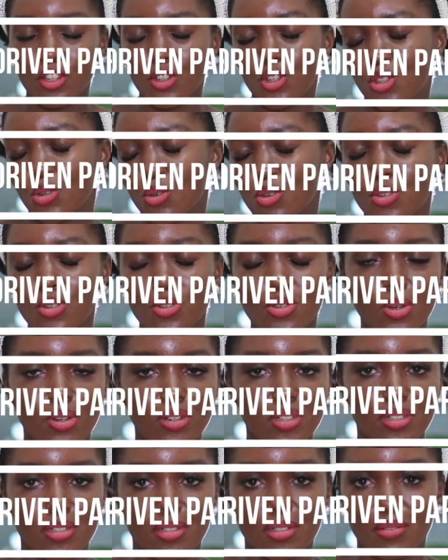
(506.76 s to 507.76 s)
you should
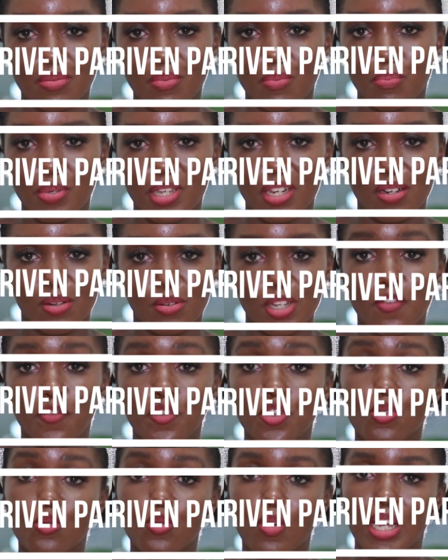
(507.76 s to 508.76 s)
not be
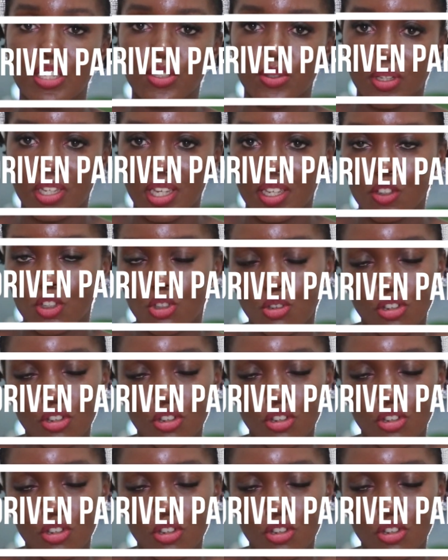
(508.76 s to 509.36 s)
if you want to you